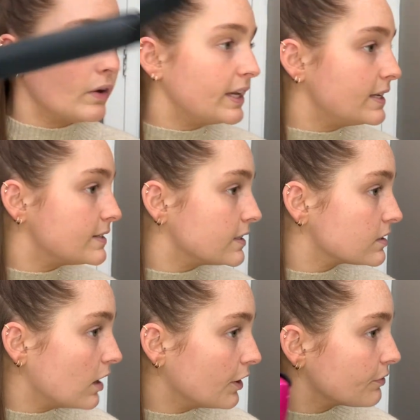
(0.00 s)
easier to
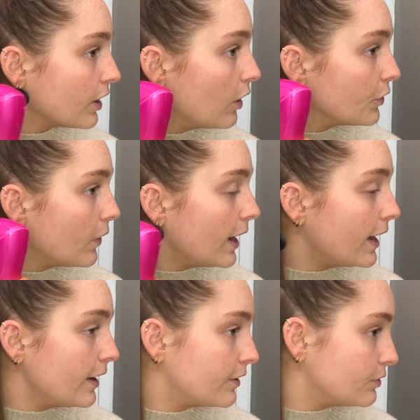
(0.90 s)
kind of curl your hair
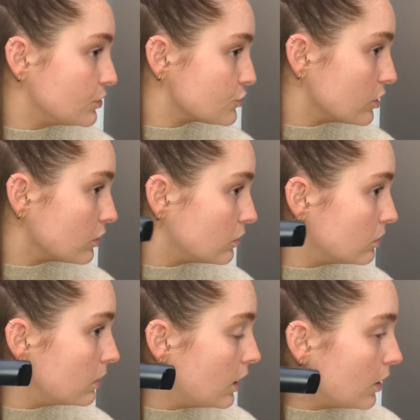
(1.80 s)
if you struggle
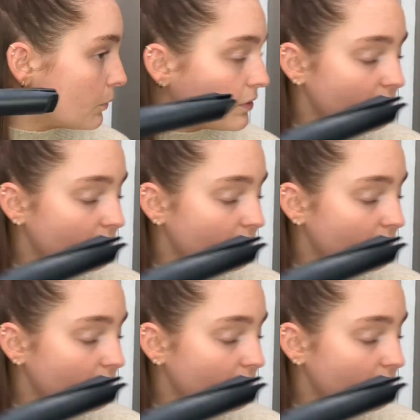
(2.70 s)
with